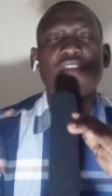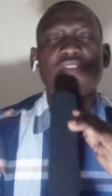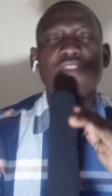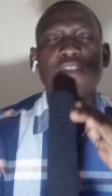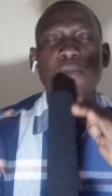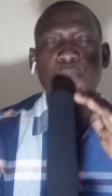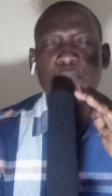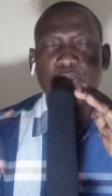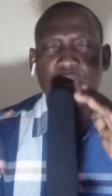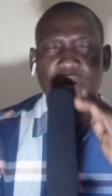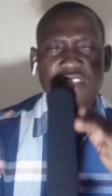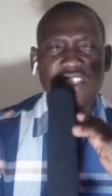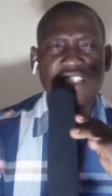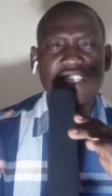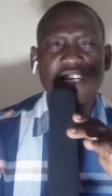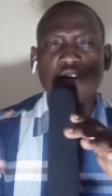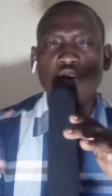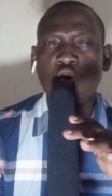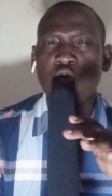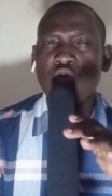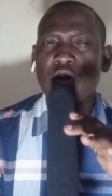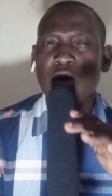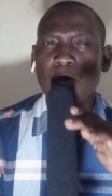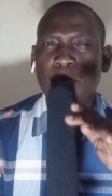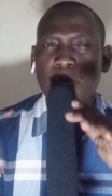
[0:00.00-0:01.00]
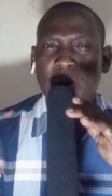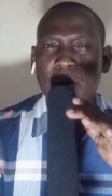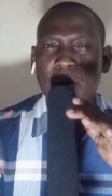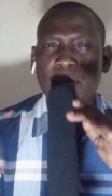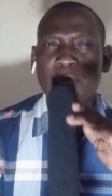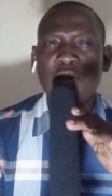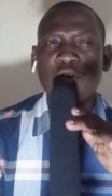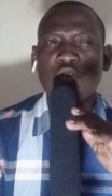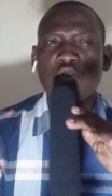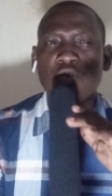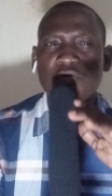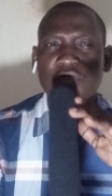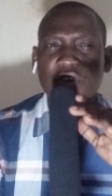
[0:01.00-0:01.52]
the President of the
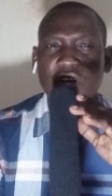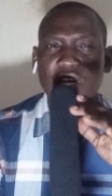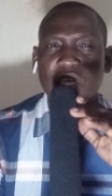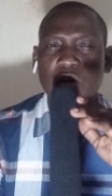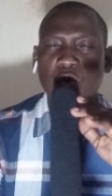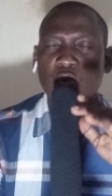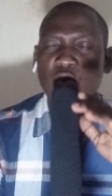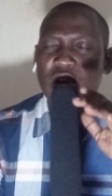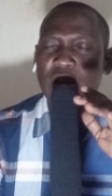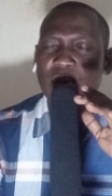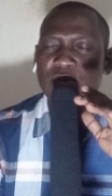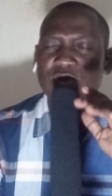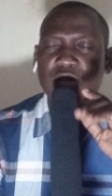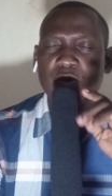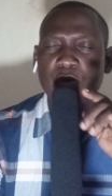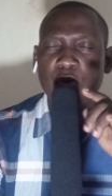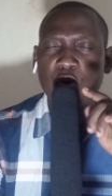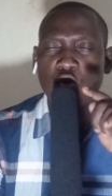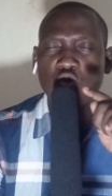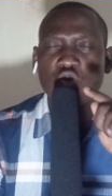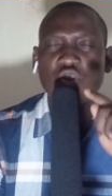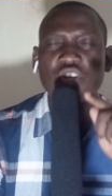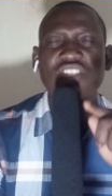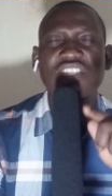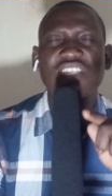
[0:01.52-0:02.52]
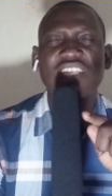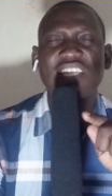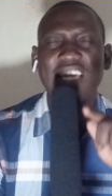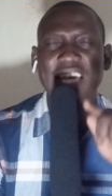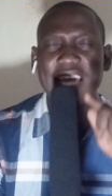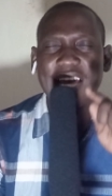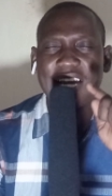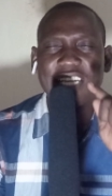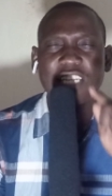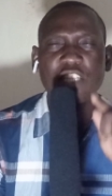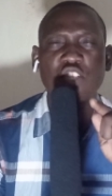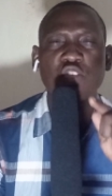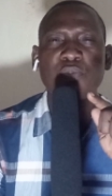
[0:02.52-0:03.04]
Republic of Kenya, William Samoei is
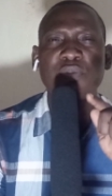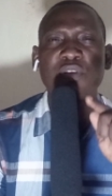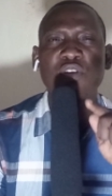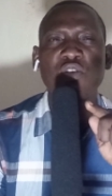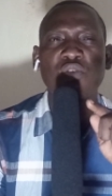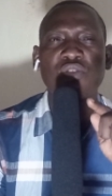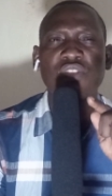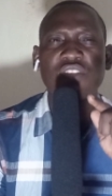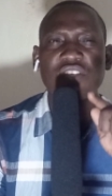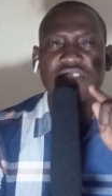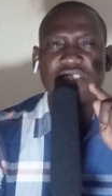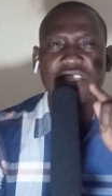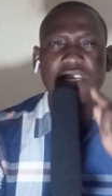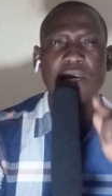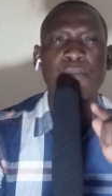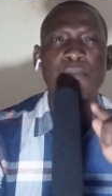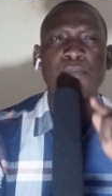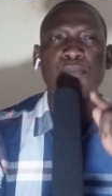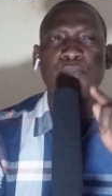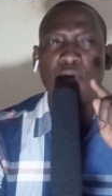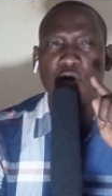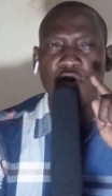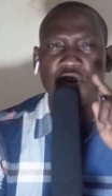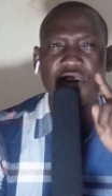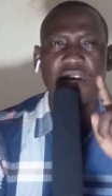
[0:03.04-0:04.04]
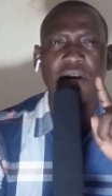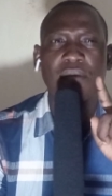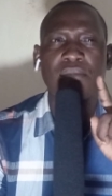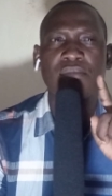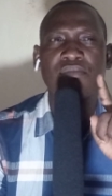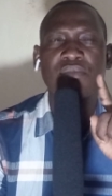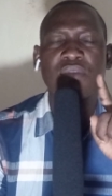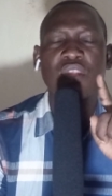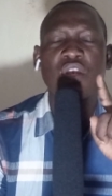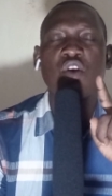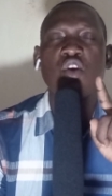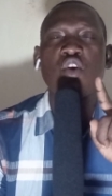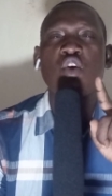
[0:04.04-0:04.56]
likely to be on the same podium